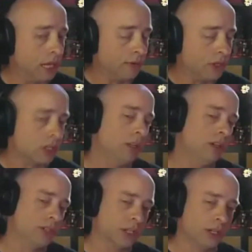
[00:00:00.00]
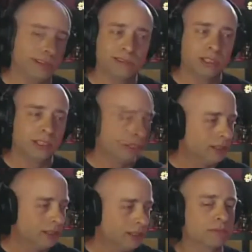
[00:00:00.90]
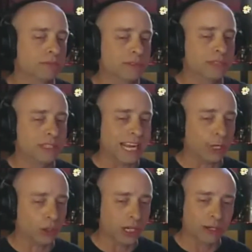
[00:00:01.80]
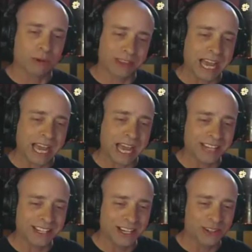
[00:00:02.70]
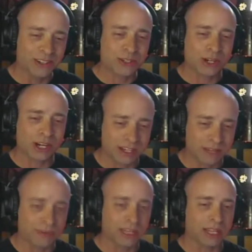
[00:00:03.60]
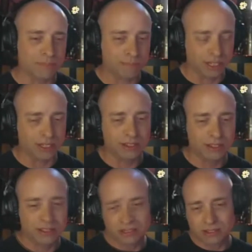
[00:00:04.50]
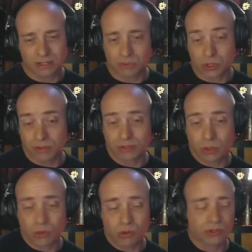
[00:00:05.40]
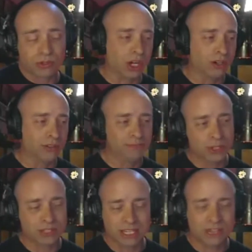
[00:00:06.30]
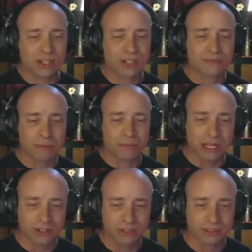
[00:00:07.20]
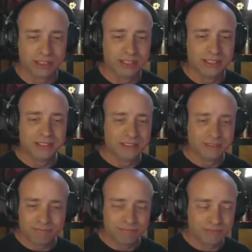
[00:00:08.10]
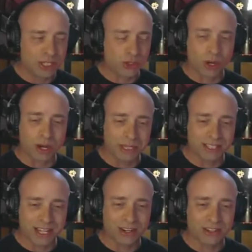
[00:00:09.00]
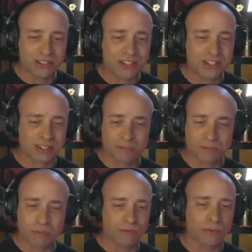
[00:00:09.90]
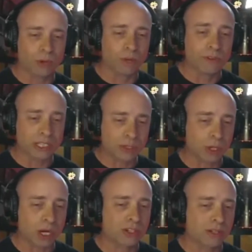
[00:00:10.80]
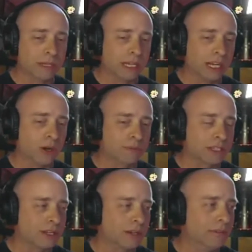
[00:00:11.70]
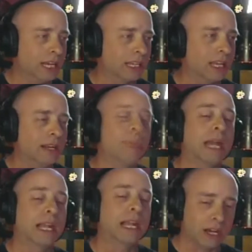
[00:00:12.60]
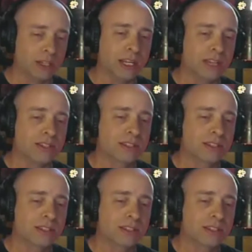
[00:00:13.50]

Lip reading: of each other. So I've just been tinkering with that, and trying to develop some sort of cool show. Mostly it's just for my own enjoyment, just a form of expression, but I hope to someday get it back out in its